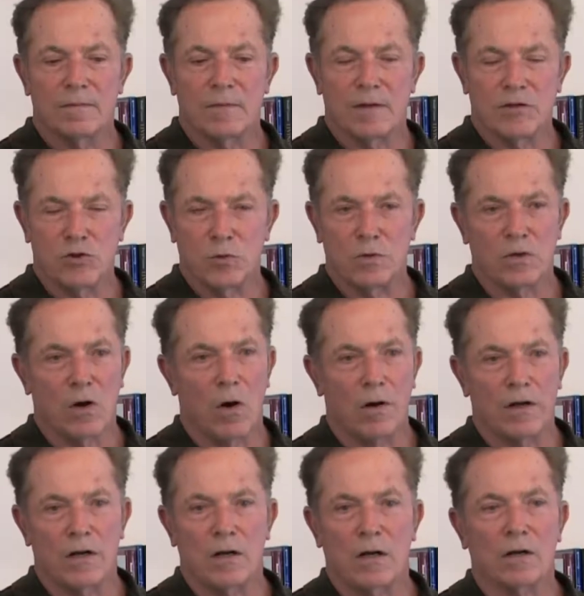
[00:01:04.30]
as you would call
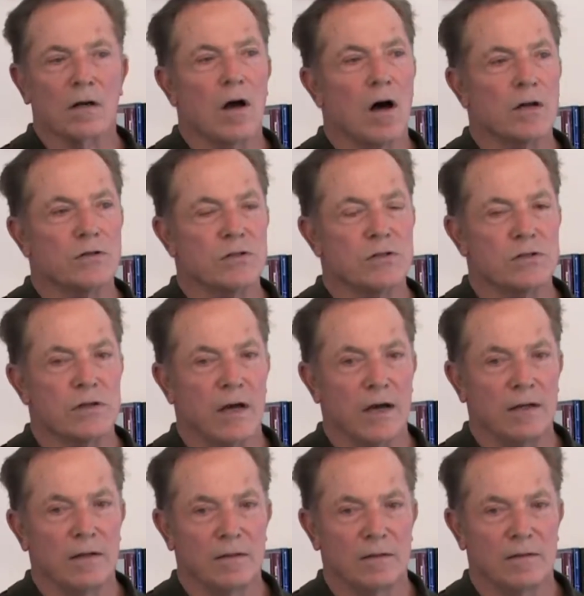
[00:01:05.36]
it, an unconscious side.